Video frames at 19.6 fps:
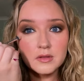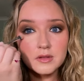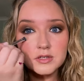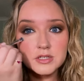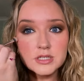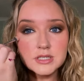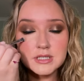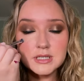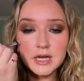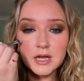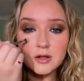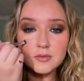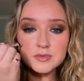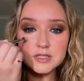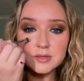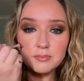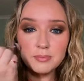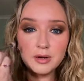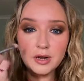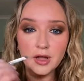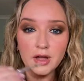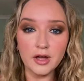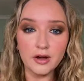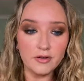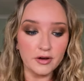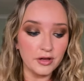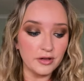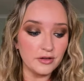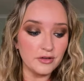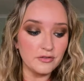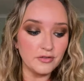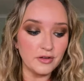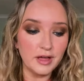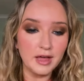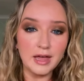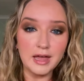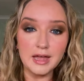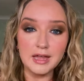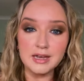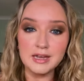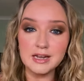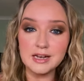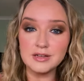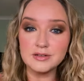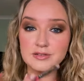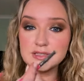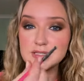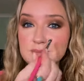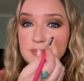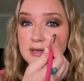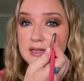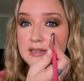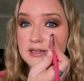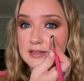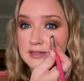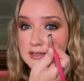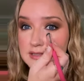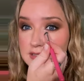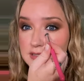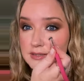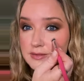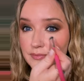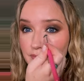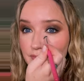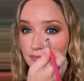Just help to blur over any little spills.